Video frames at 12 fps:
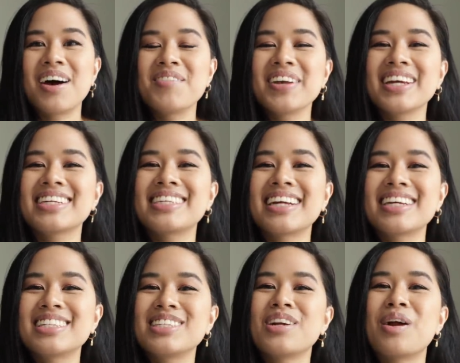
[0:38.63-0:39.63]
I'm really excited
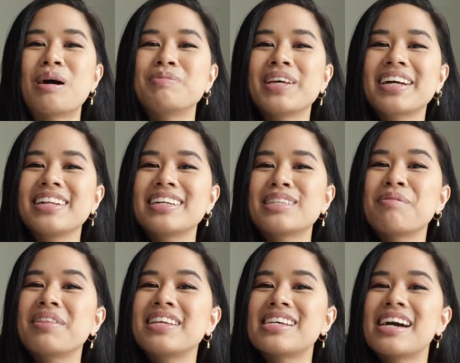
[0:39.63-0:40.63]
to start upcycling some of
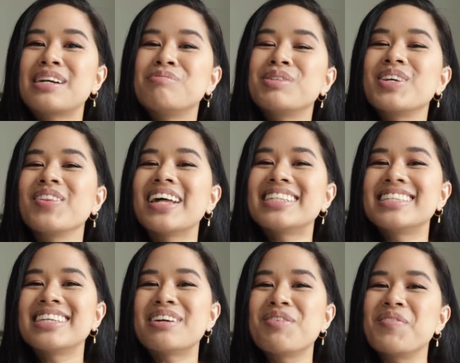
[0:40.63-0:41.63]
these items, so let's
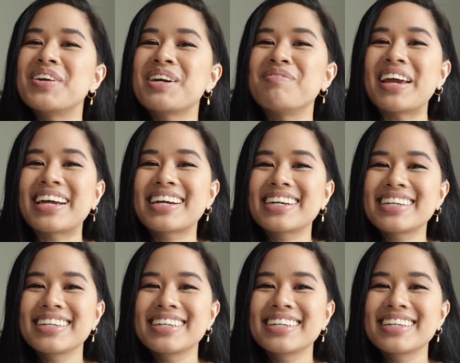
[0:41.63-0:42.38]
see what we can make.